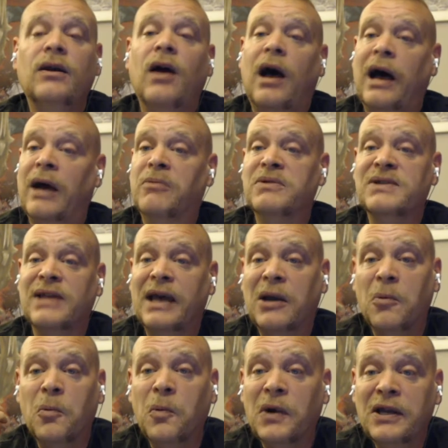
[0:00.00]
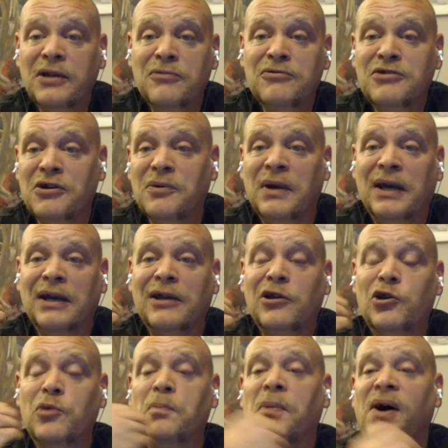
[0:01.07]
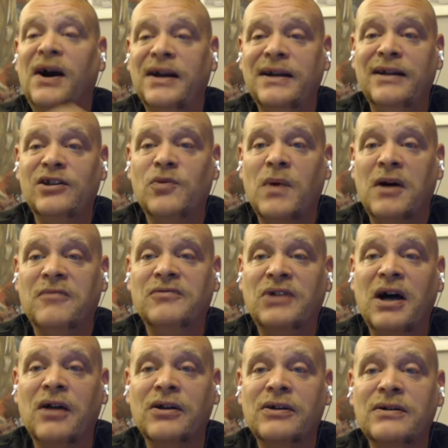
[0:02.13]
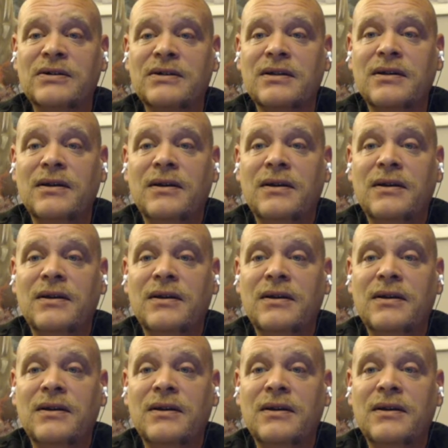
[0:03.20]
I was like, what are you doing? You bought in at $12.